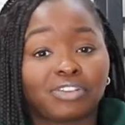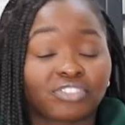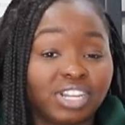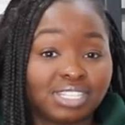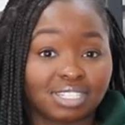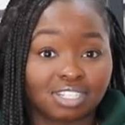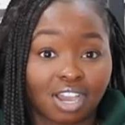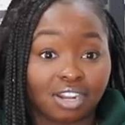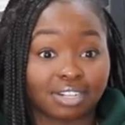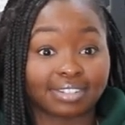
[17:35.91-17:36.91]
friend's
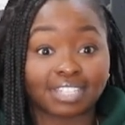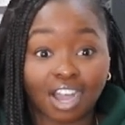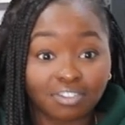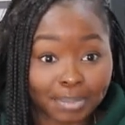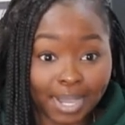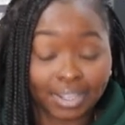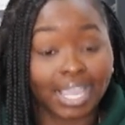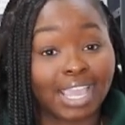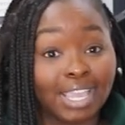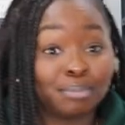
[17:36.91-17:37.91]
daughter's softball
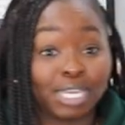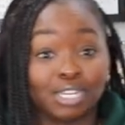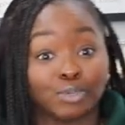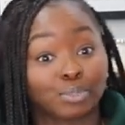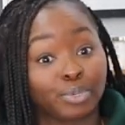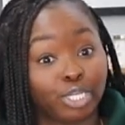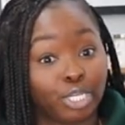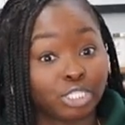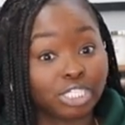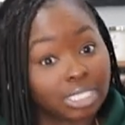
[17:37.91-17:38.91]
game and it was
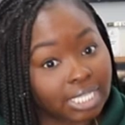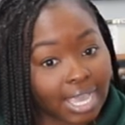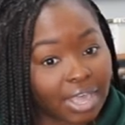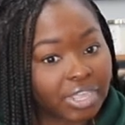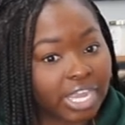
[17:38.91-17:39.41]
pretty chilly out